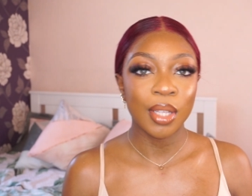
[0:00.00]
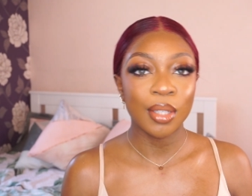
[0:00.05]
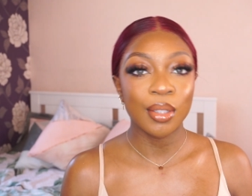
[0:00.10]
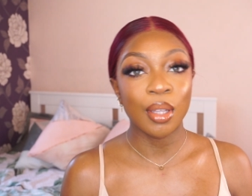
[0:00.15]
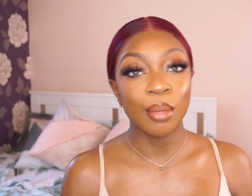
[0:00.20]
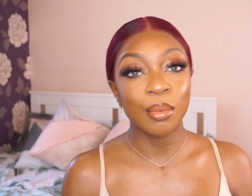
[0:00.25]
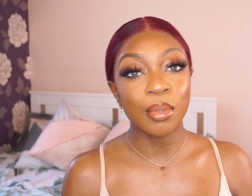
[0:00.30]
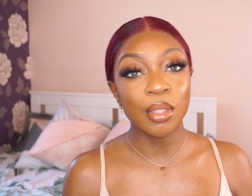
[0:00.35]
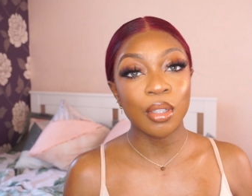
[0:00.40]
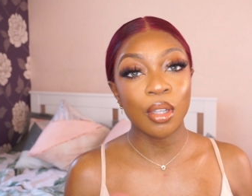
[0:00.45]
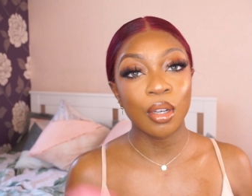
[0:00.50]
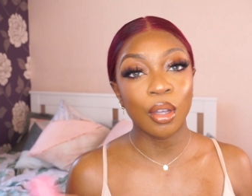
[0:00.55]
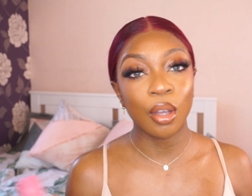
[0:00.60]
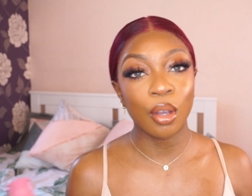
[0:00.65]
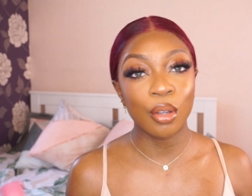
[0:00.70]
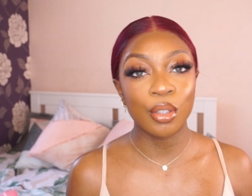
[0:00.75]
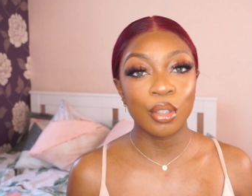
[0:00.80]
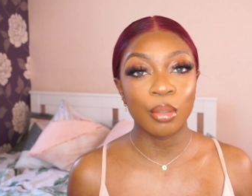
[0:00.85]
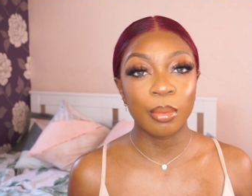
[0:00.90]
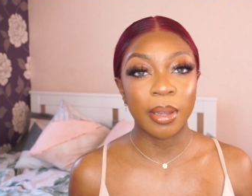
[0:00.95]
I'm just going to go
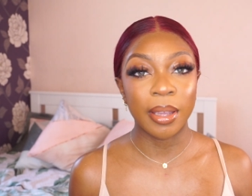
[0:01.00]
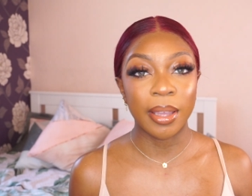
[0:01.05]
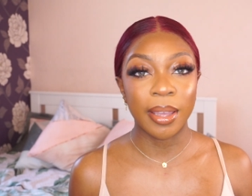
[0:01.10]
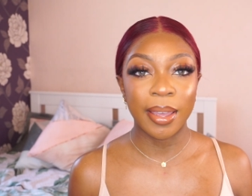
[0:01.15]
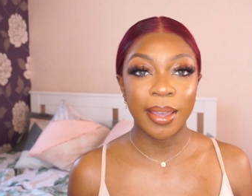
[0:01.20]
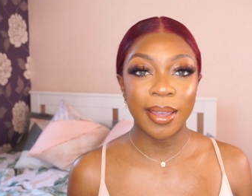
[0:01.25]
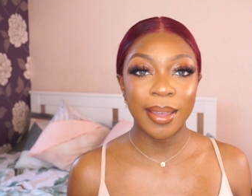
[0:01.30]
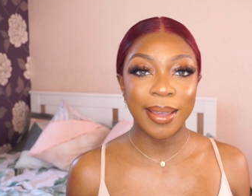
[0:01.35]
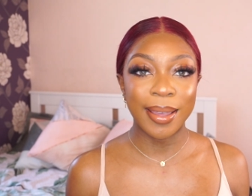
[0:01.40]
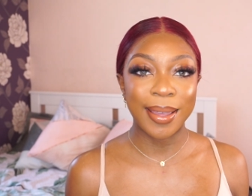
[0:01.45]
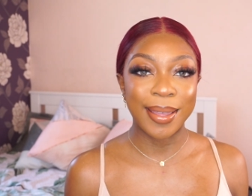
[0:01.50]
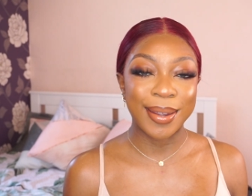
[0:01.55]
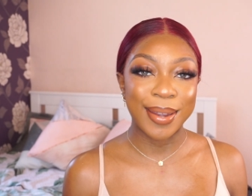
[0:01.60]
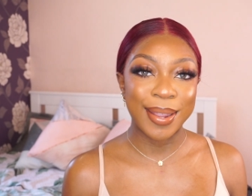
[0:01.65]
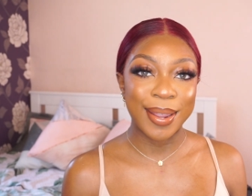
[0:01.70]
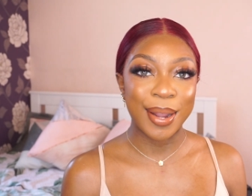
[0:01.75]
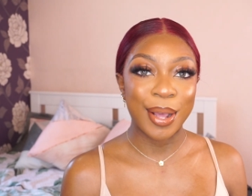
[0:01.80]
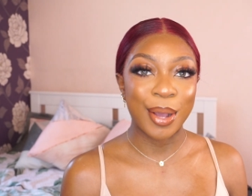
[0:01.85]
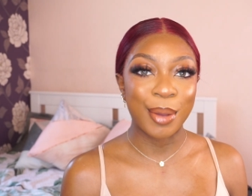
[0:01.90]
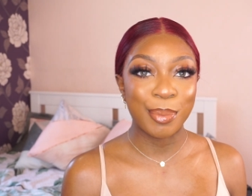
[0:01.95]
do my hair and
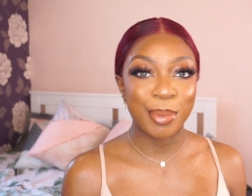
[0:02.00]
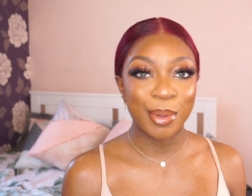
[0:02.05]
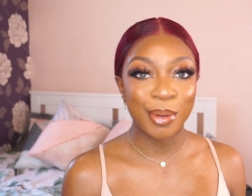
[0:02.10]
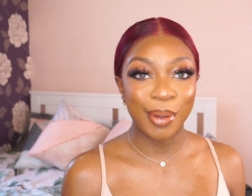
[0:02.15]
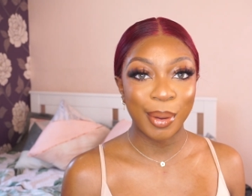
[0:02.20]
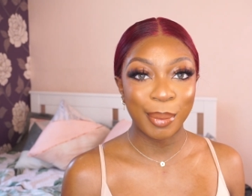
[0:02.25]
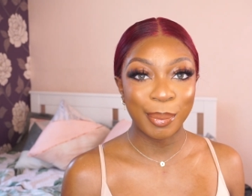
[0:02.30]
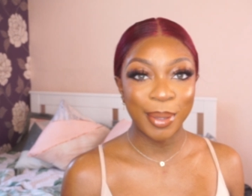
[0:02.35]
then I'll be right